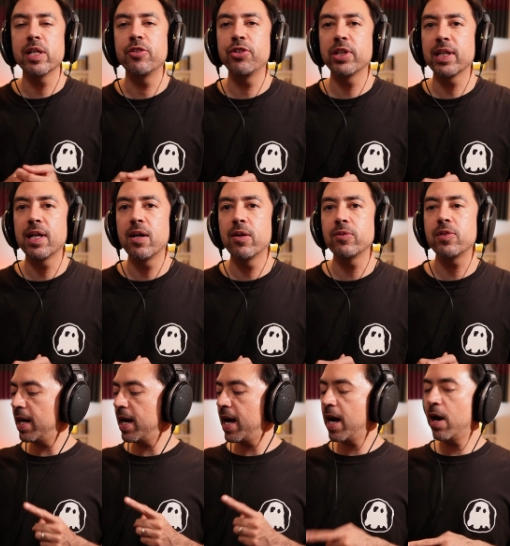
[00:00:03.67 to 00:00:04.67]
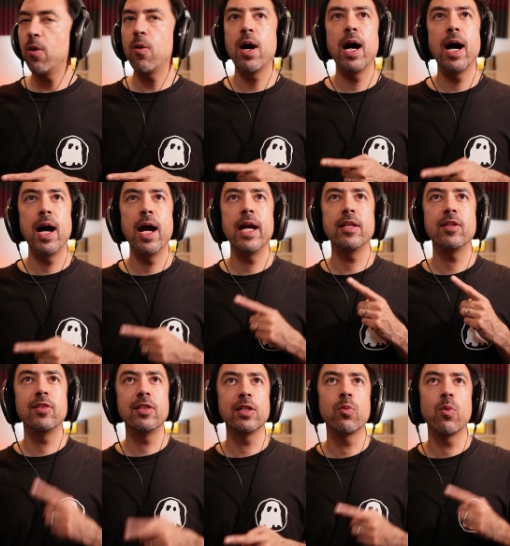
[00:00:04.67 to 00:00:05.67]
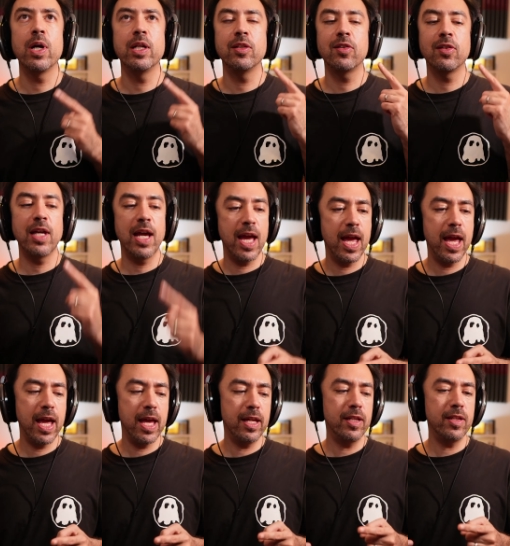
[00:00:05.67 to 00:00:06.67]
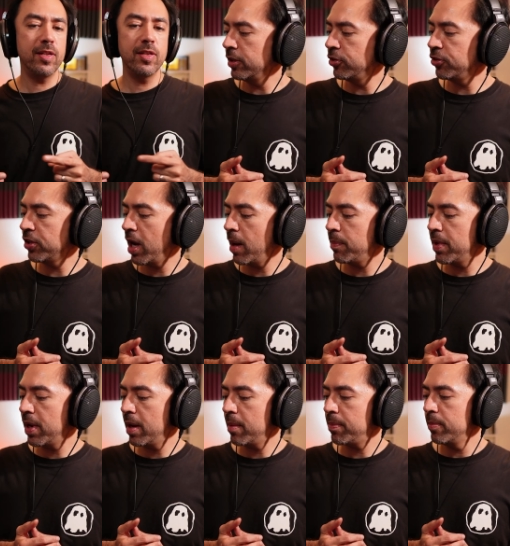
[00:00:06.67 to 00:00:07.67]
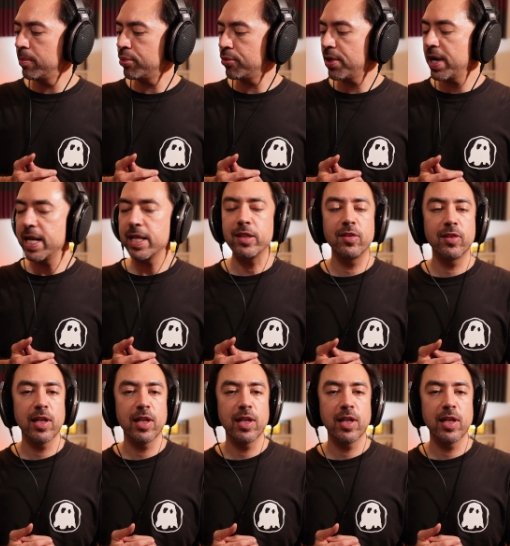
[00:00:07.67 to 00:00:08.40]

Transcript: check out how I sequence and chop up breaks